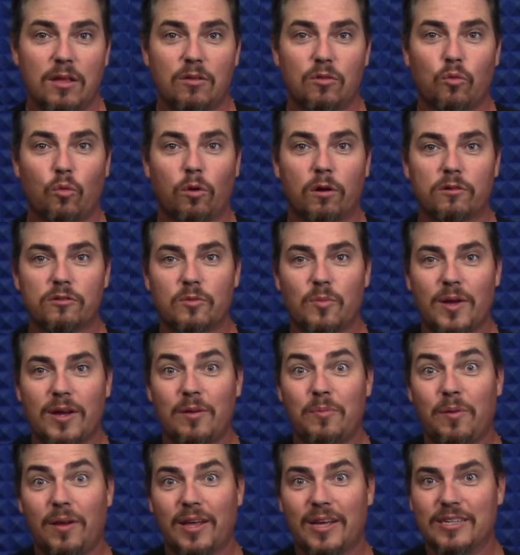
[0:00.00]
the world's a better
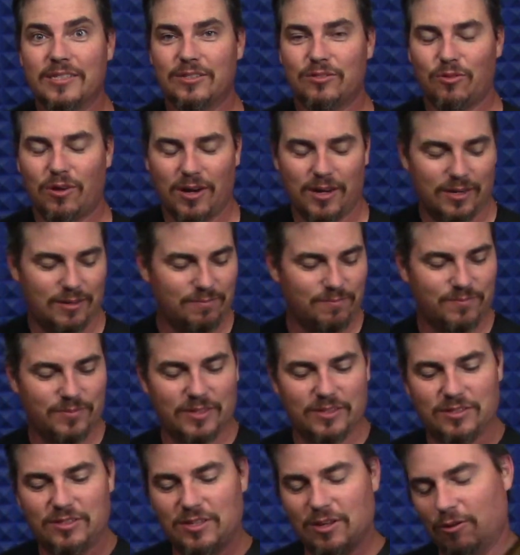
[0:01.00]
place, right?
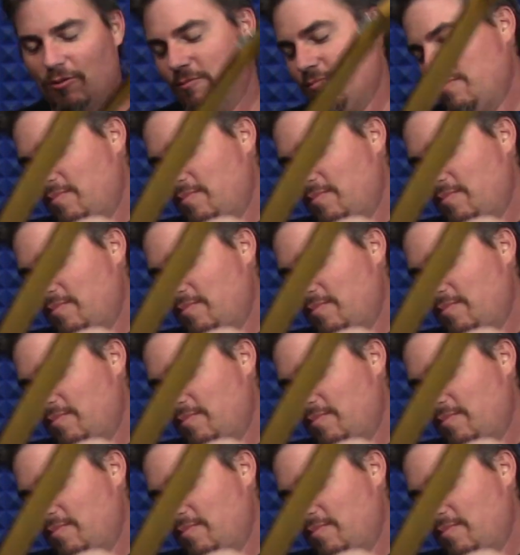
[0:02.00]
So,